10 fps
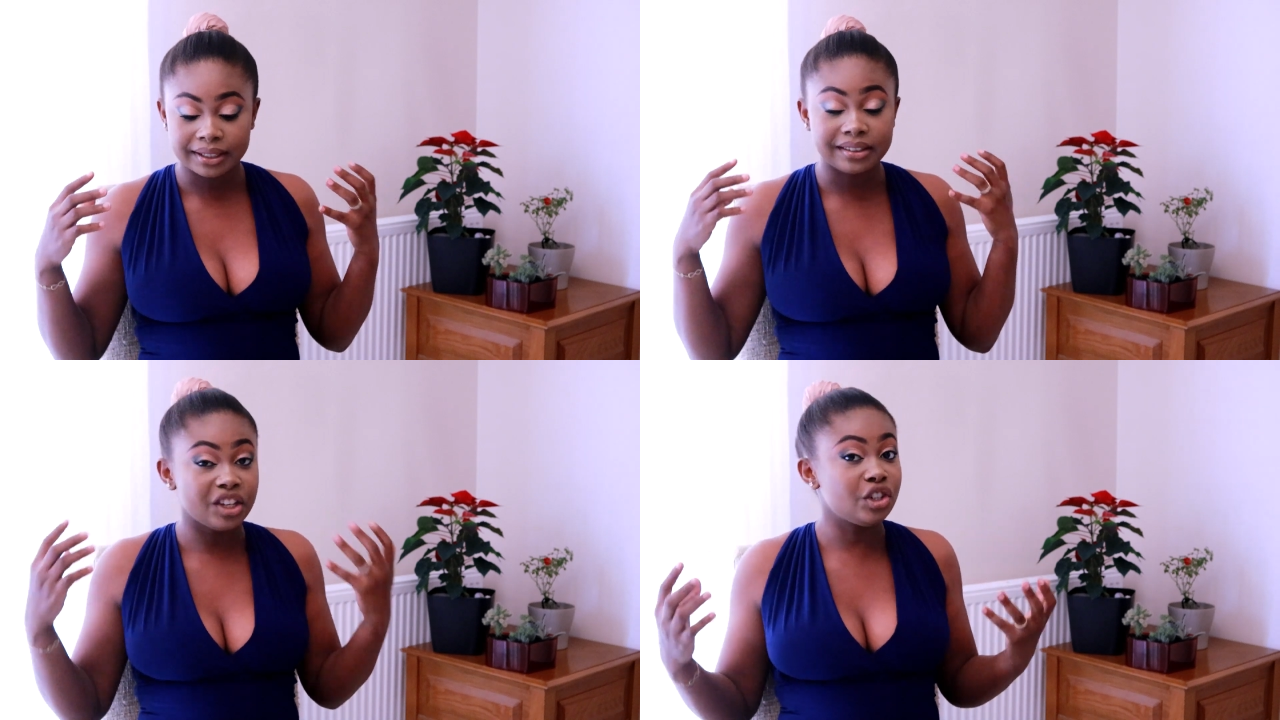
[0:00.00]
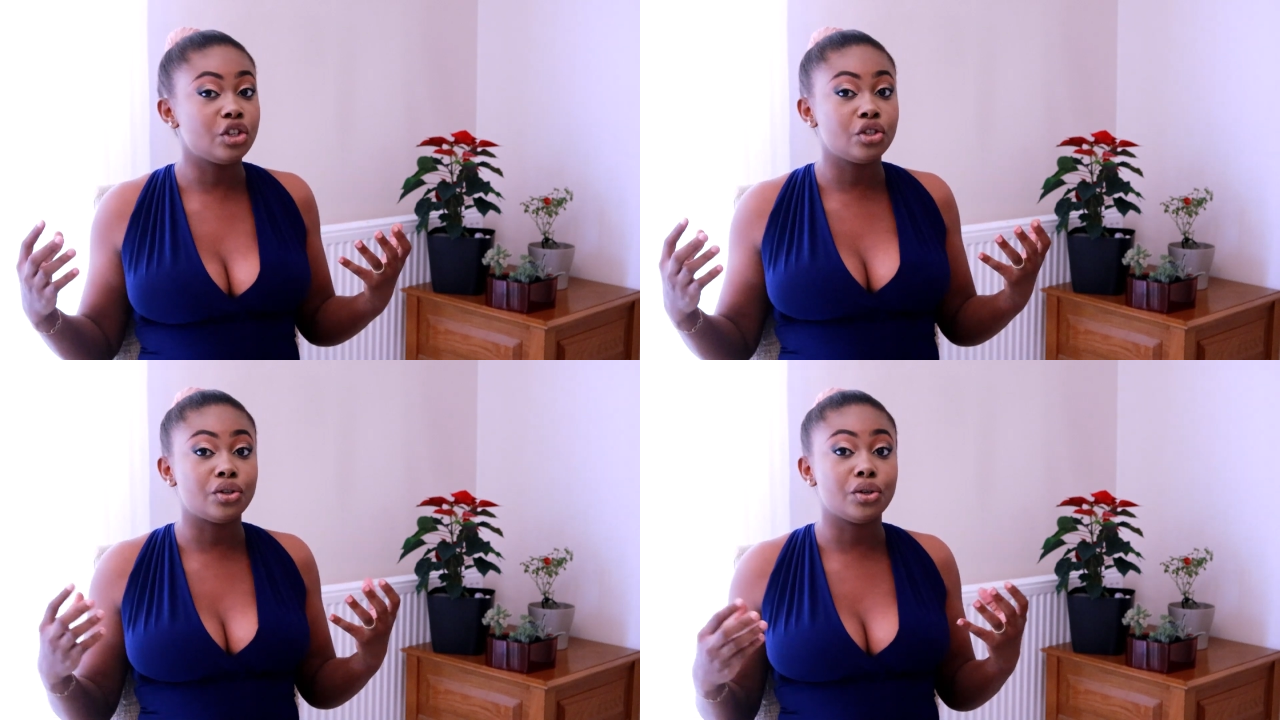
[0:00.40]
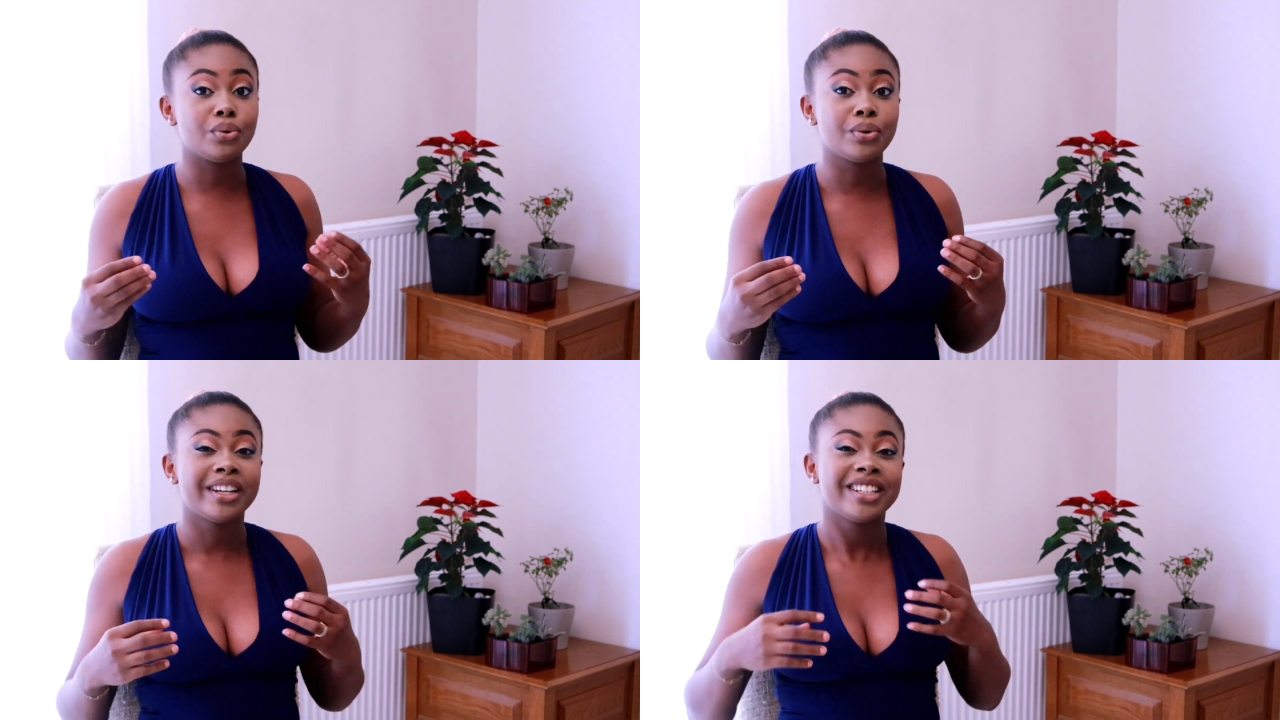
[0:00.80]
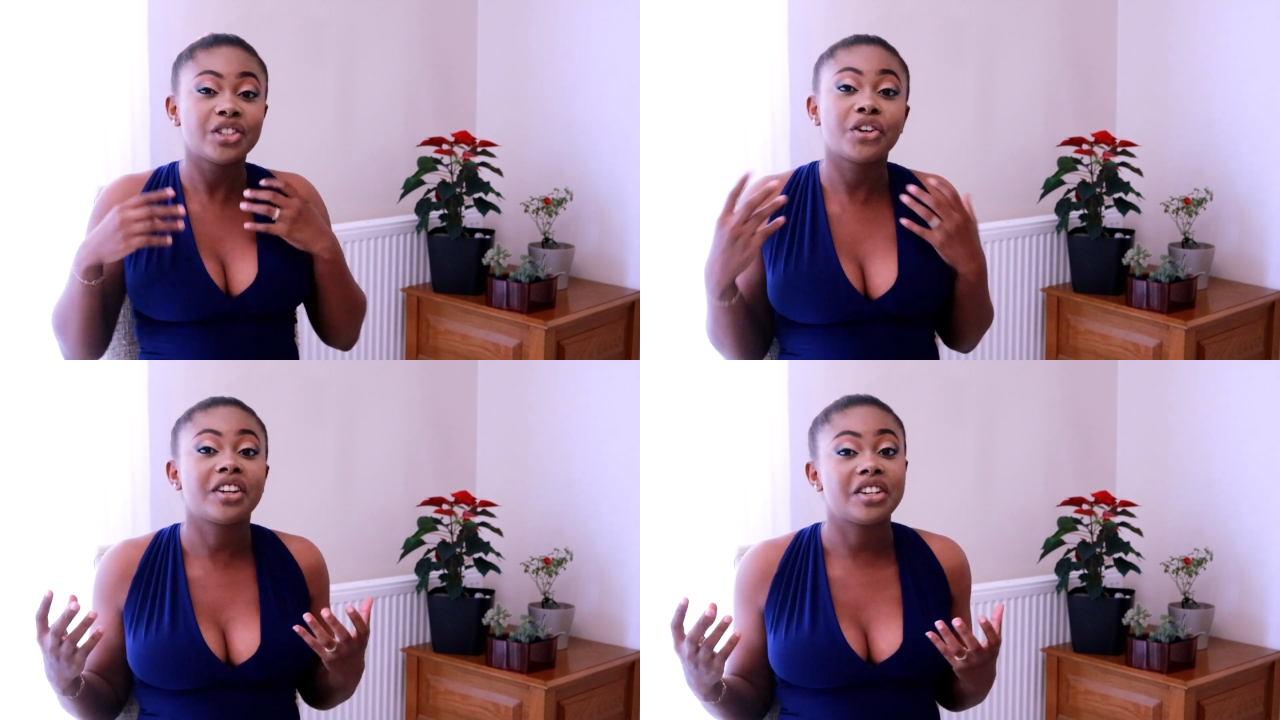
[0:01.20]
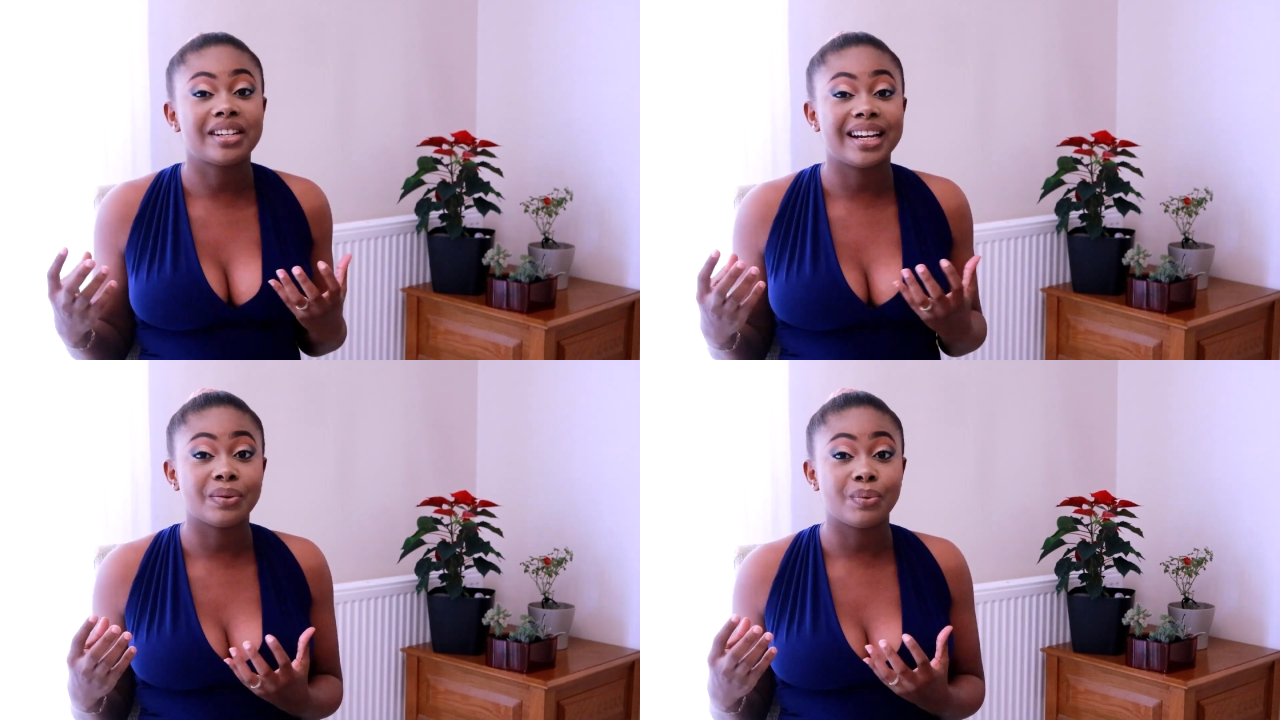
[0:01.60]
teaches you Turkish
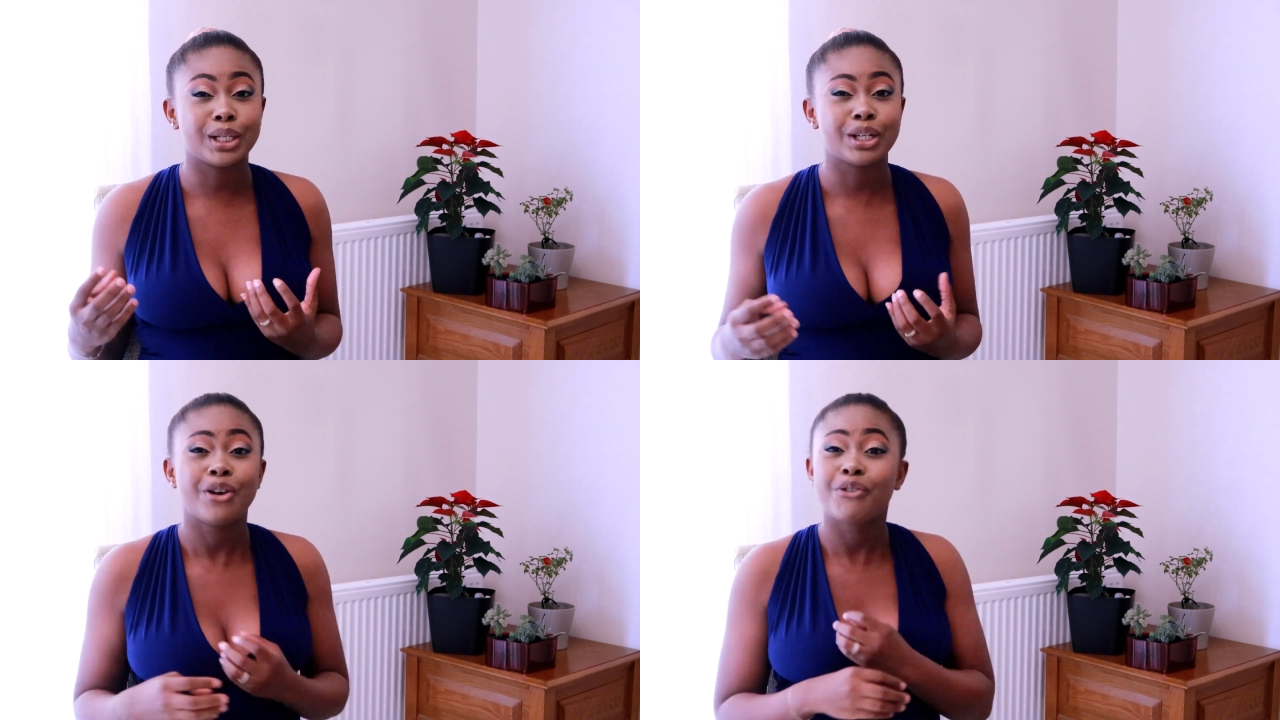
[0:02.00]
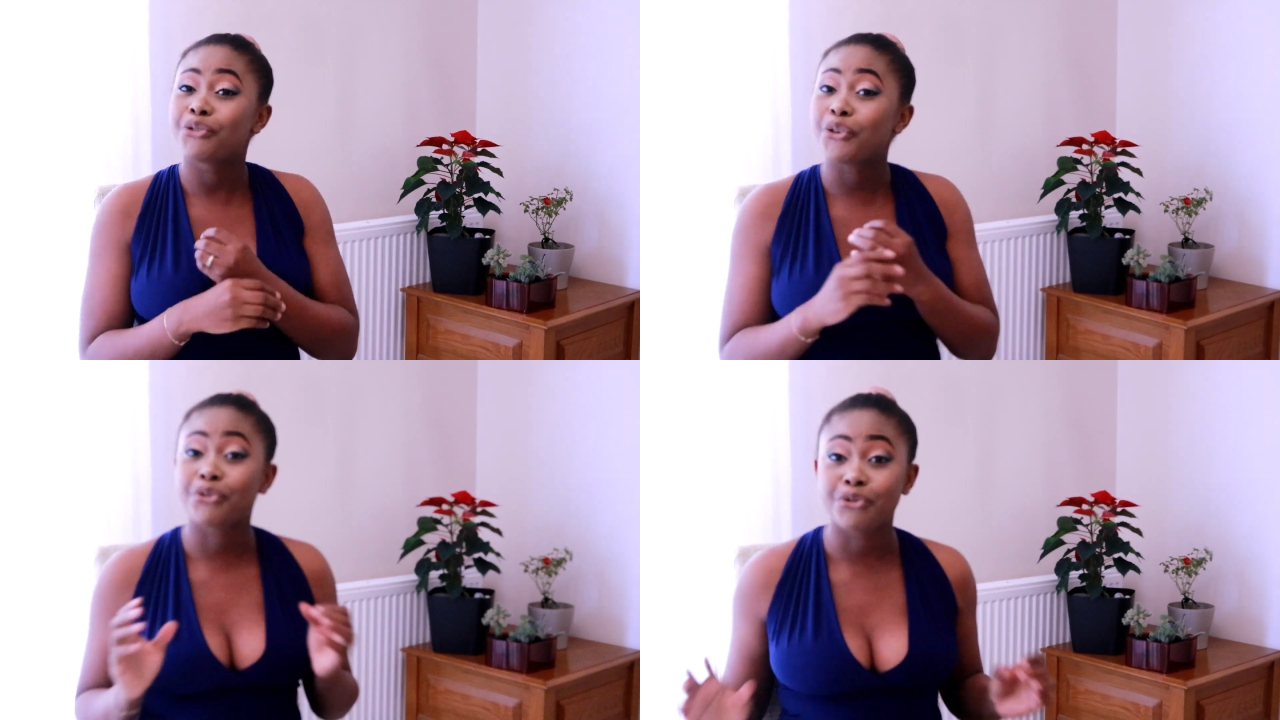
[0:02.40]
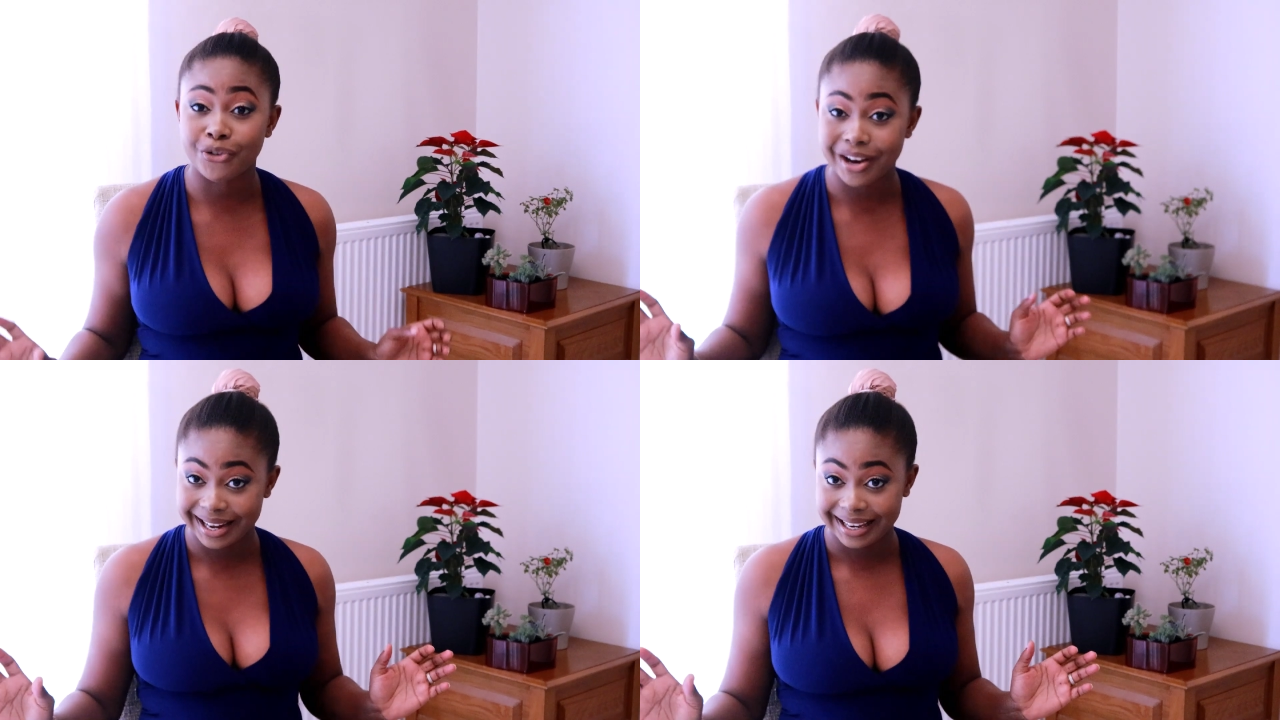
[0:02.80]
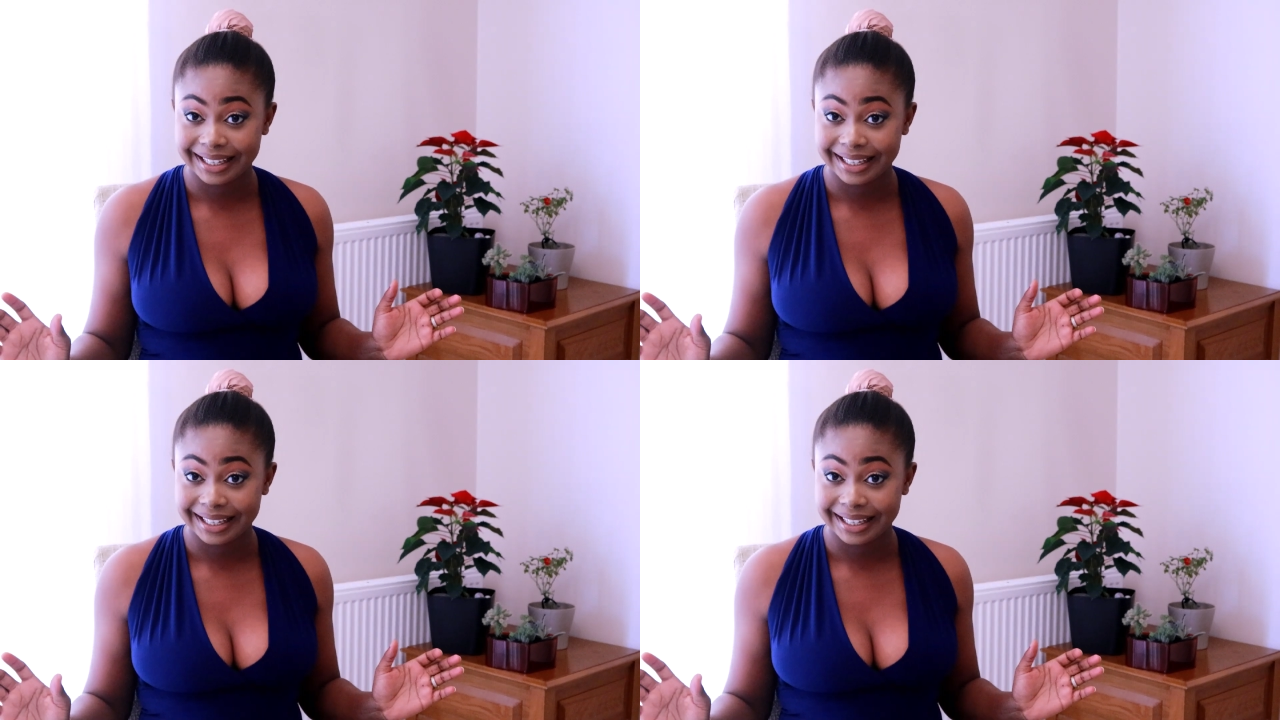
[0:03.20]
language for free.